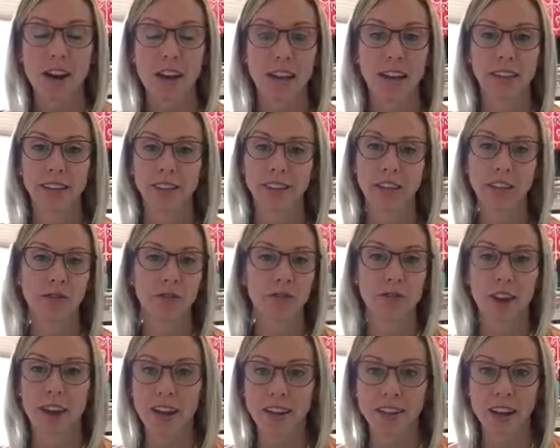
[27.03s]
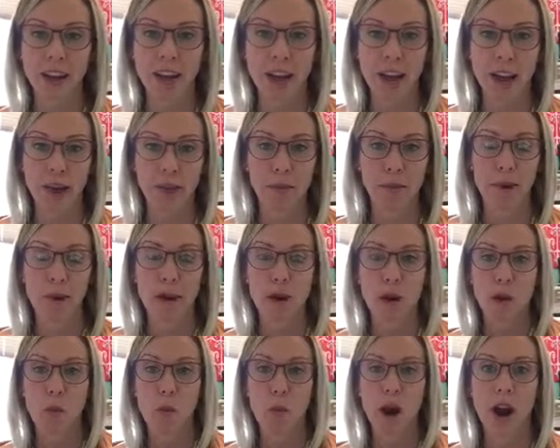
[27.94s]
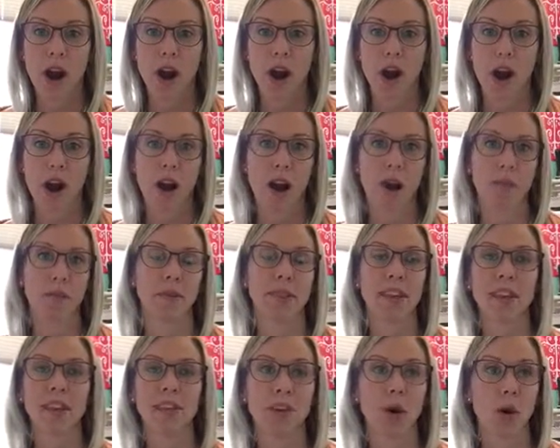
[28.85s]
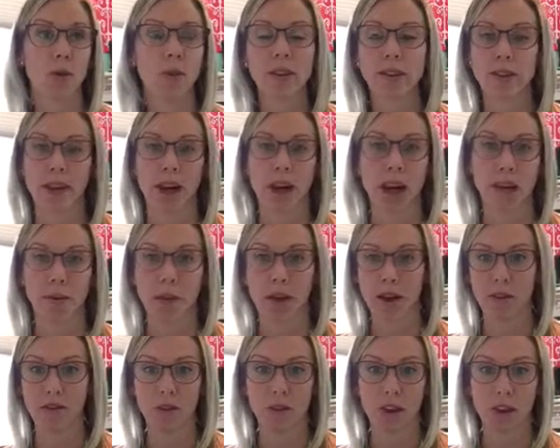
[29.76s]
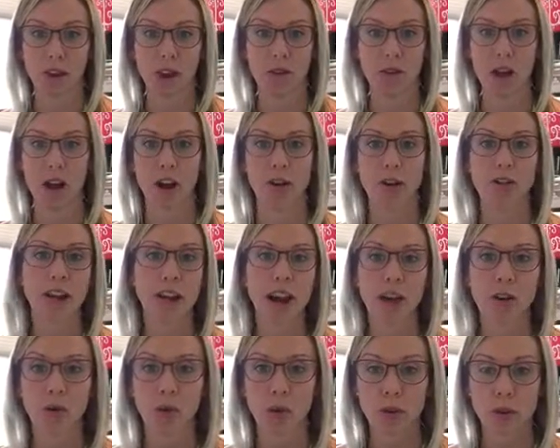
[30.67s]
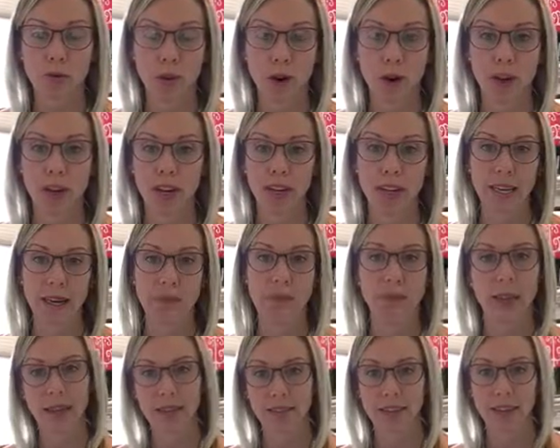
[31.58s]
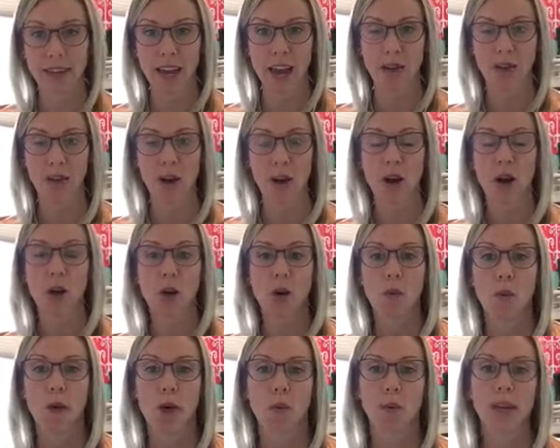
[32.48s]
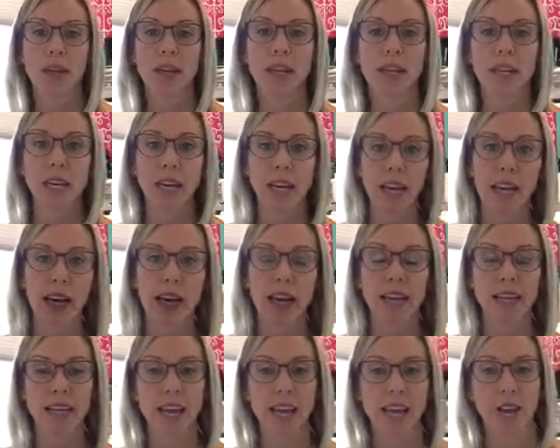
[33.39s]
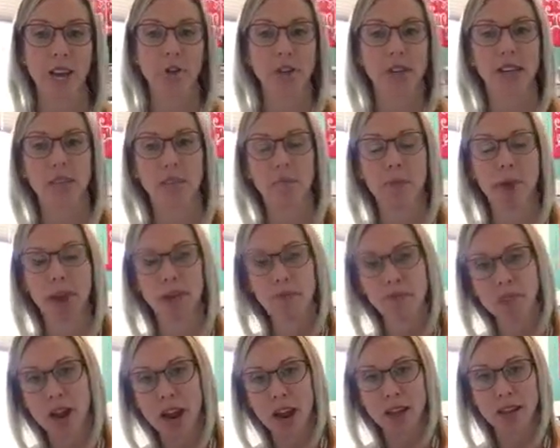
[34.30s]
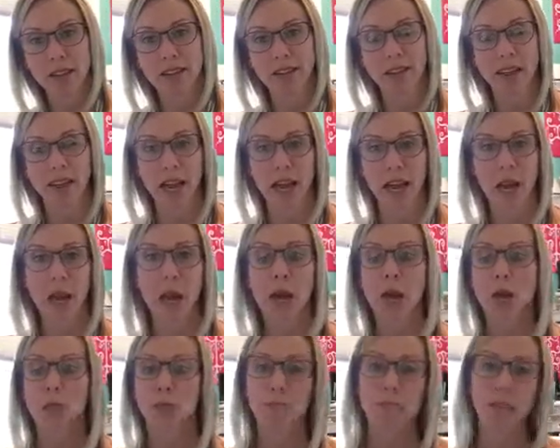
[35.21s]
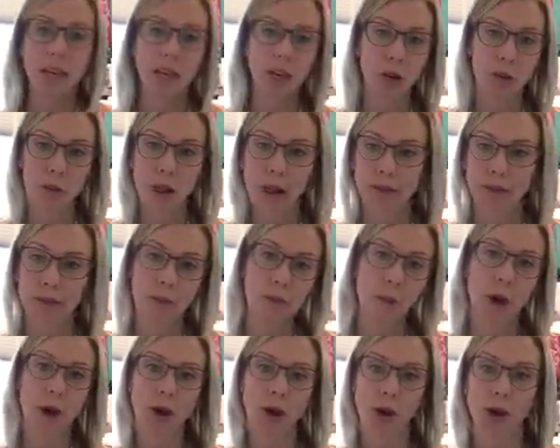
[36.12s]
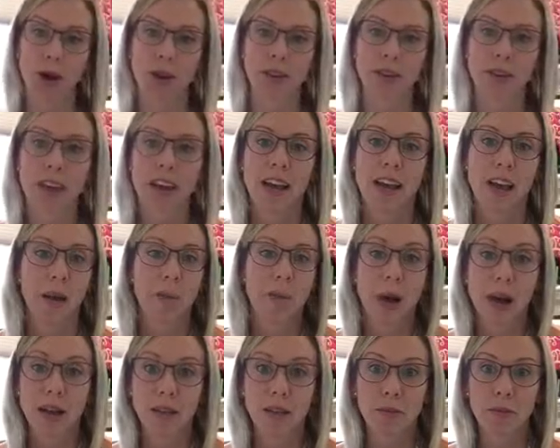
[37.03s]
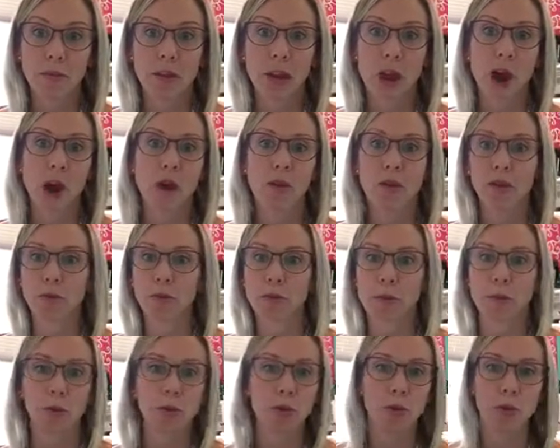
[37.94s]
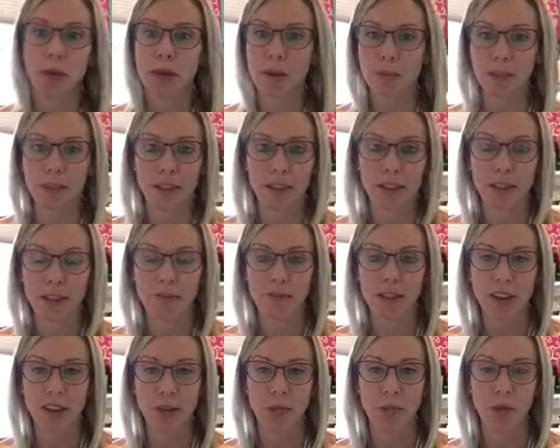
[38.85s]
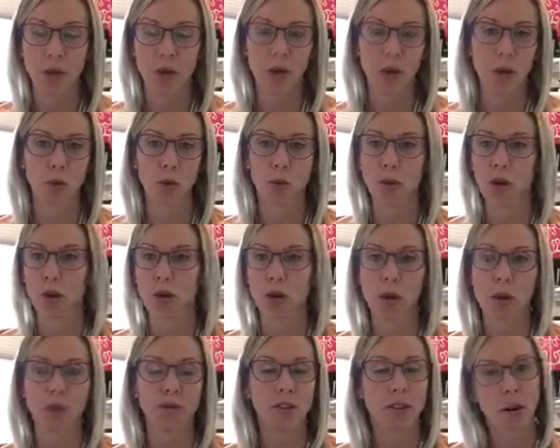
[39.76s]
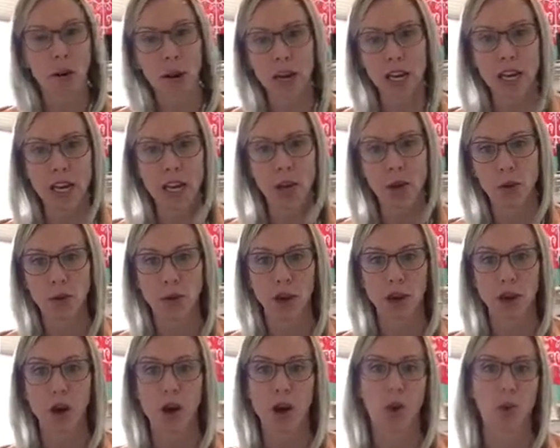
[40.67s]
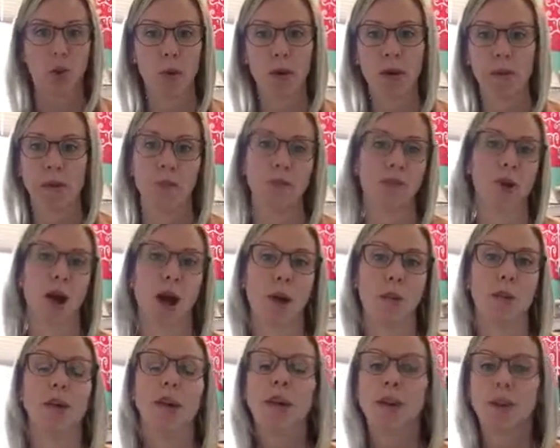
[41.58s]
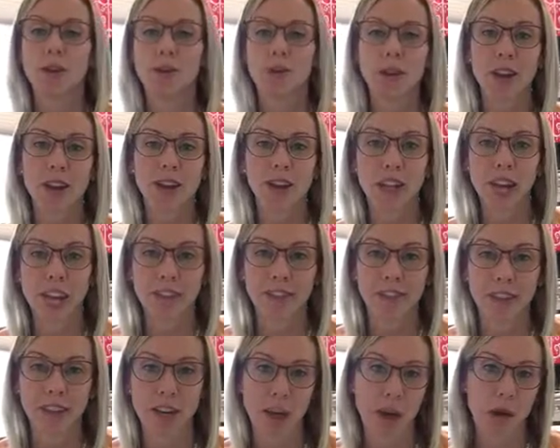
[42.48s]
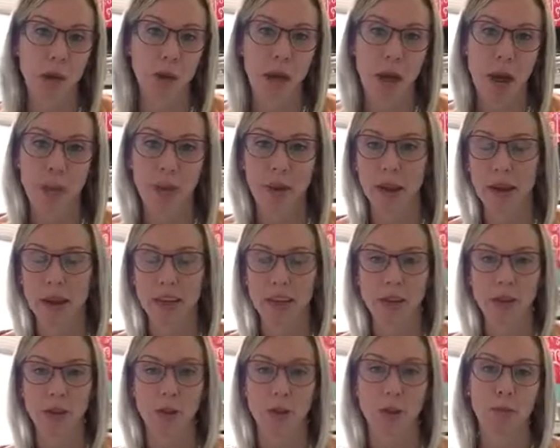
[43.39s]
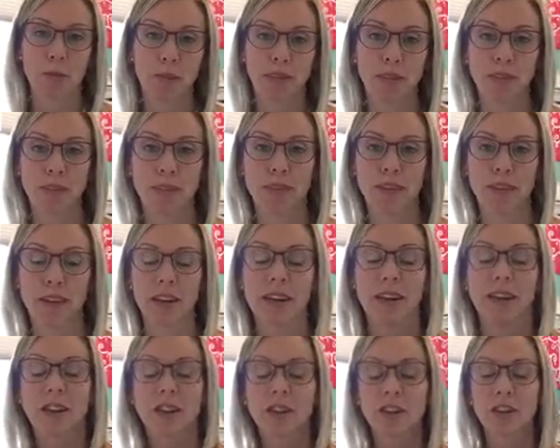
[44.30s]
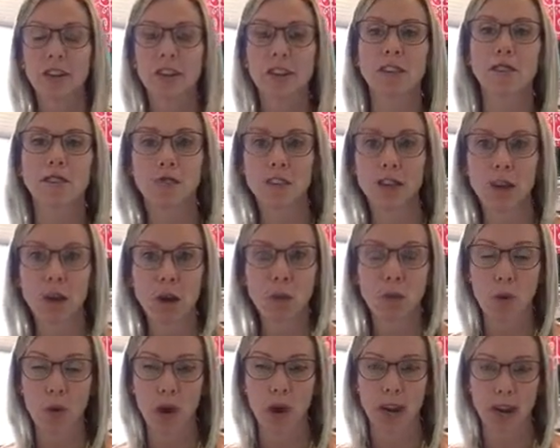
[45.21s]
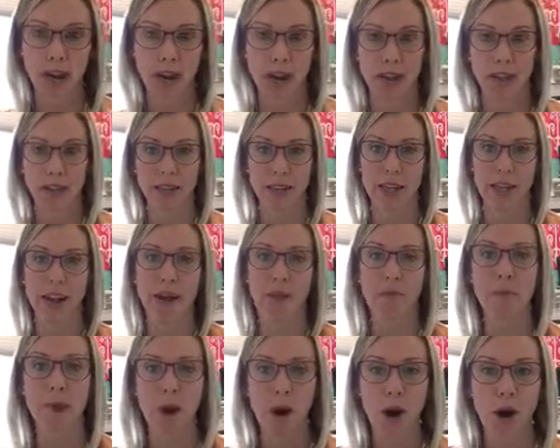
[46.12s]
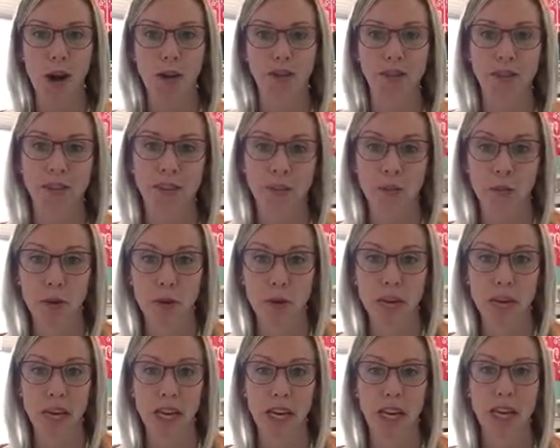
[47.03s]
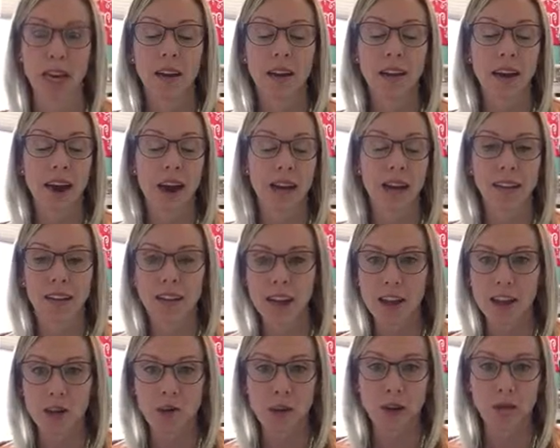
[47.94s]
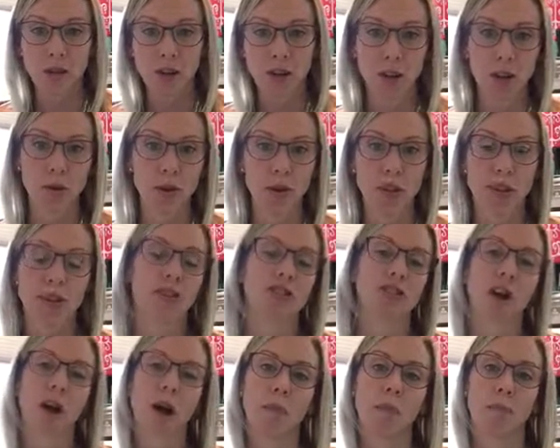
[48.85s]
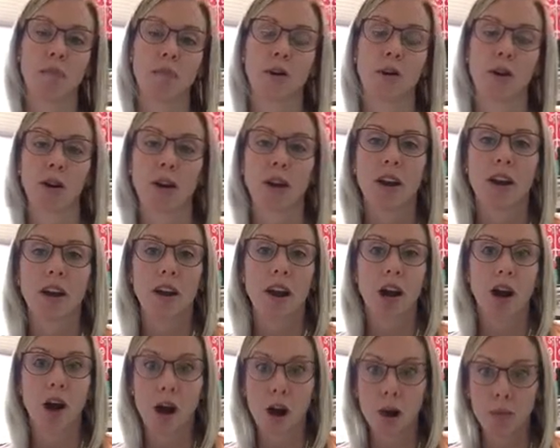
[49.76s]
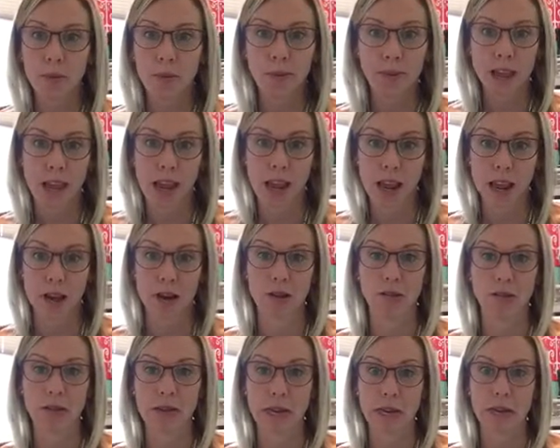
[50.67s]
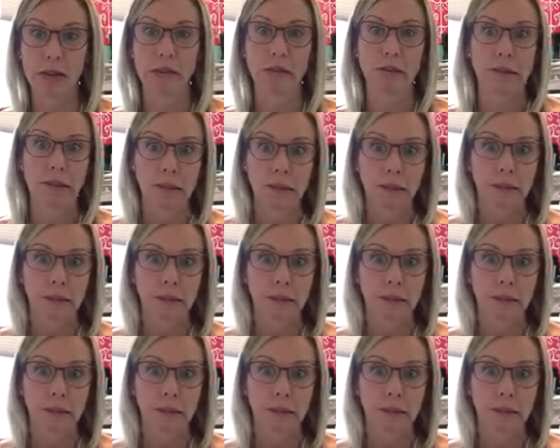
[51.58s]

It's such a fun time where I think it's the only time every year that our entire North American team gets together, where we get to connect and you get to make friends and meet new pacing partners and possibly all those people you keep seeing on the Facebook group where you have no idea who they are or where they're from. You get a chance to know them and get to know their business and just feel more connected and part of this community. And I can tell you, after doing this job for almost 8 years now,